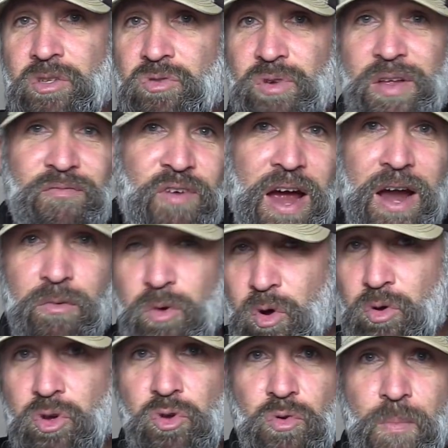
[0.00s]
Streemfire
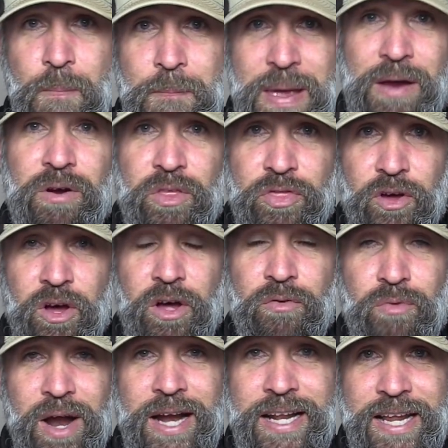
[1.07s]
Roku
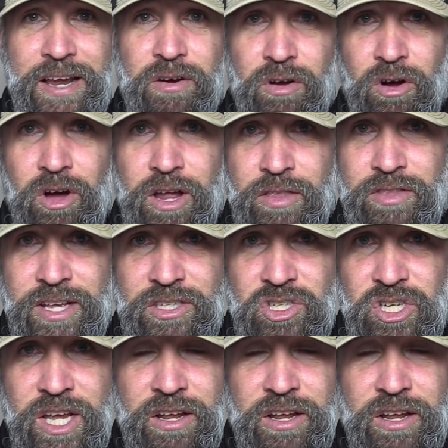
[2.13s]
Marathon right here on this